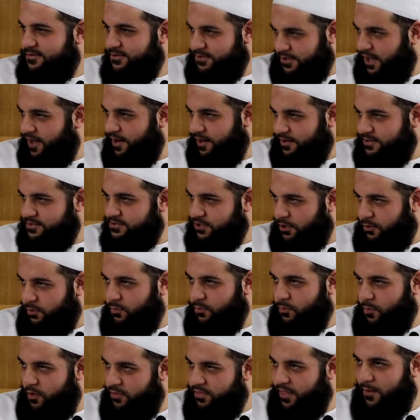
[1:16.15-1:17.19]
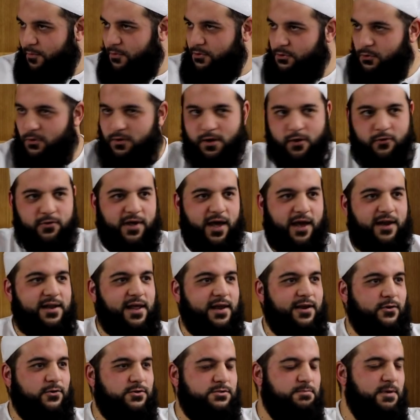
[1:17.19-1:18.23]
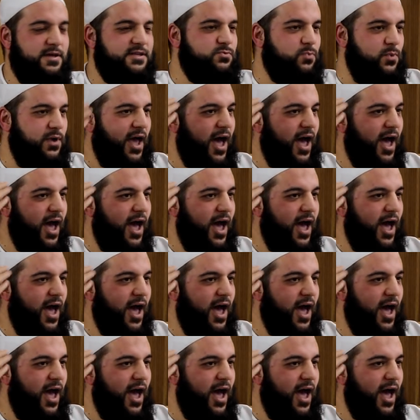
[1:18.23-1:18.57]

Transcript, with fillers: You get it? So what they were doing, only Allah knows best.